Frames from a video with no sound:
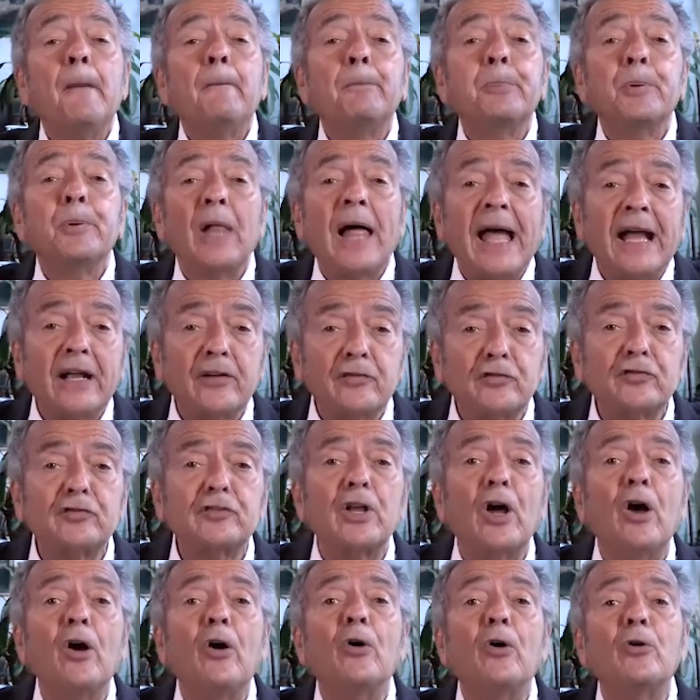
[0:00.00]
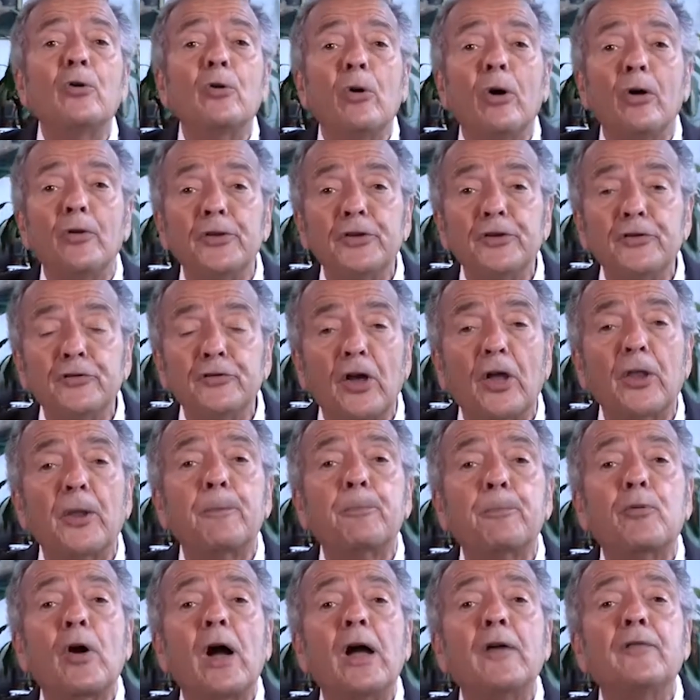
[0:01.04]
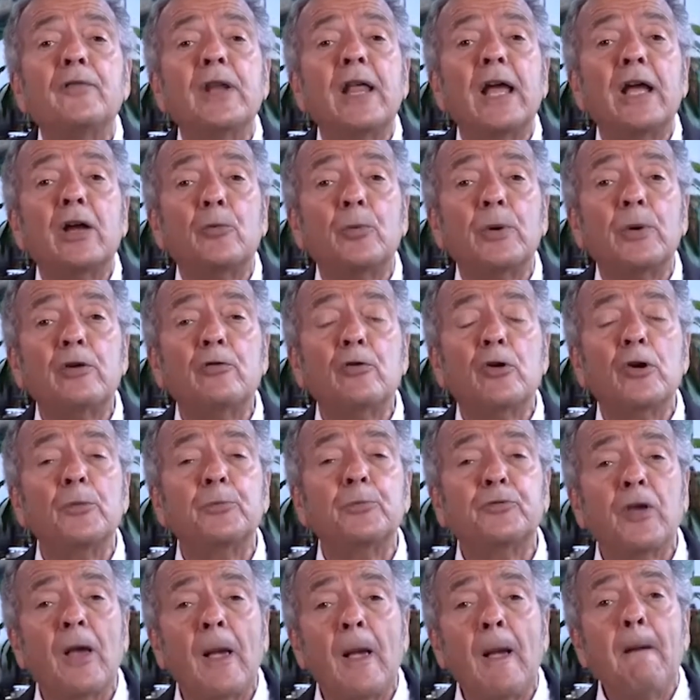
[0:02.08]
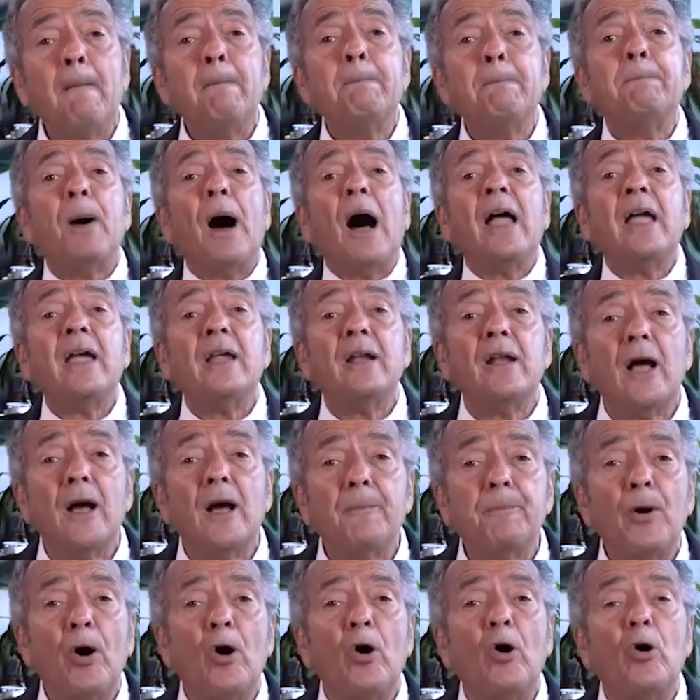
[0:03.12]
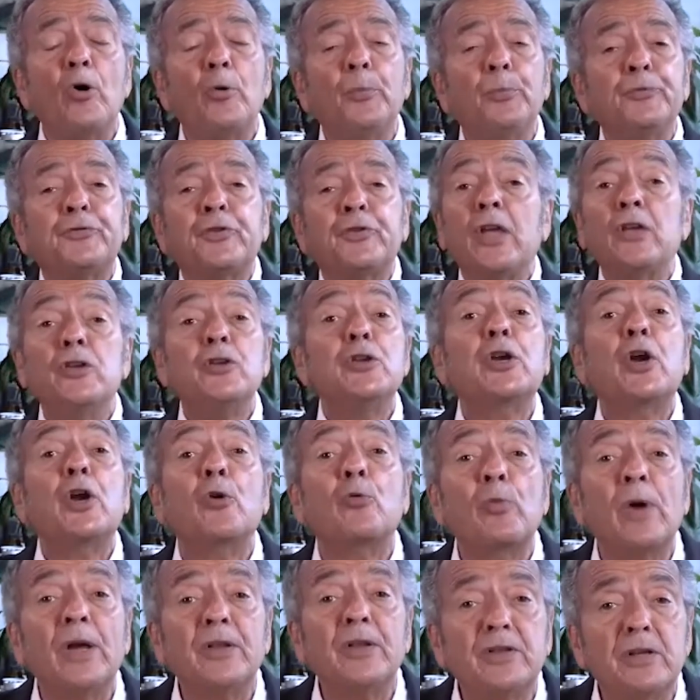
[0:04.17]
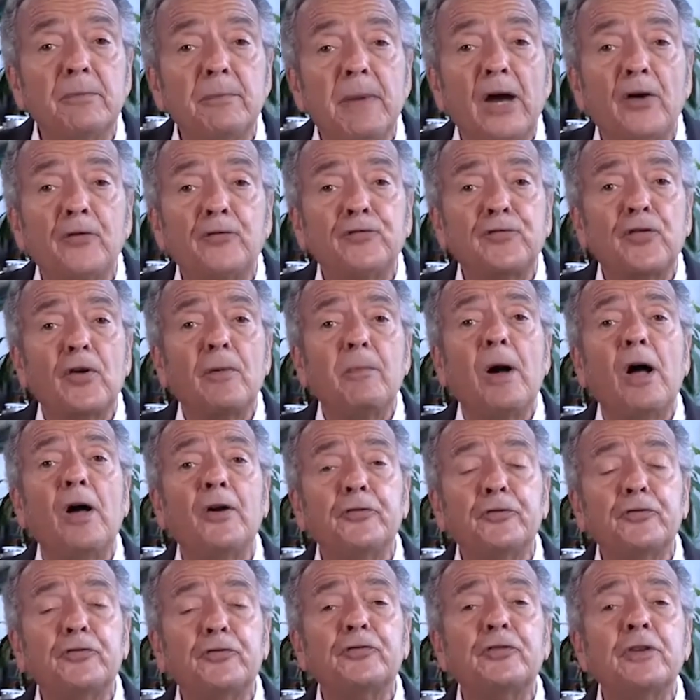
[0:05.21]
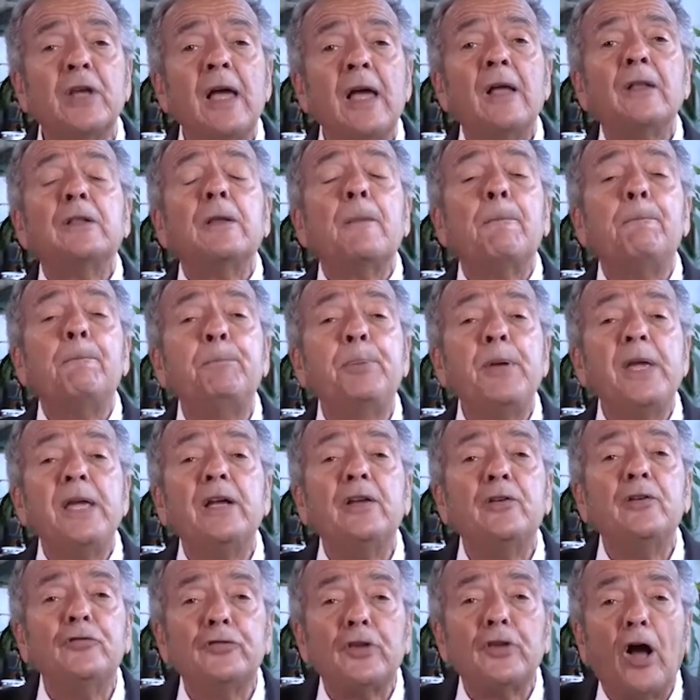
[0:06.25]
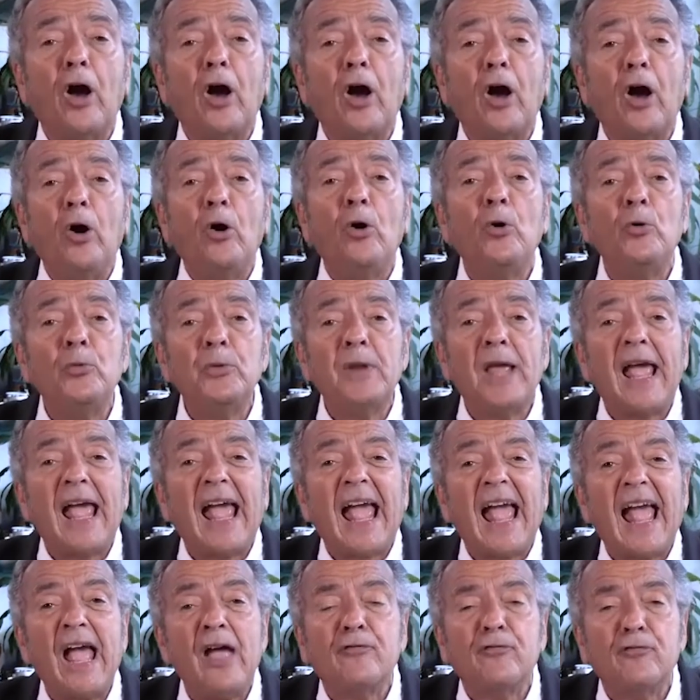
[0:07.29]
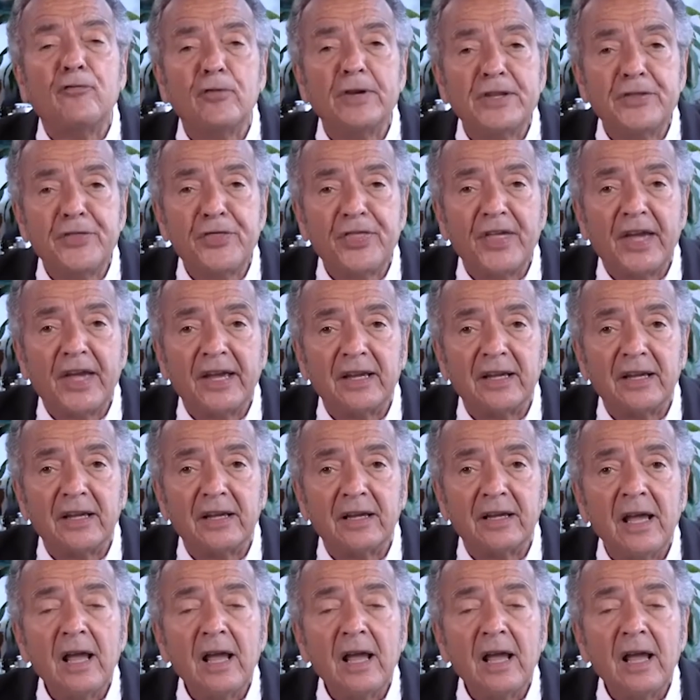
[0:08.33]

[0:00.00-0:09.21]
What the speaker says: Blackstone, all these other private equity groups buying up homes. You can rent them out from us. The bigs own everything.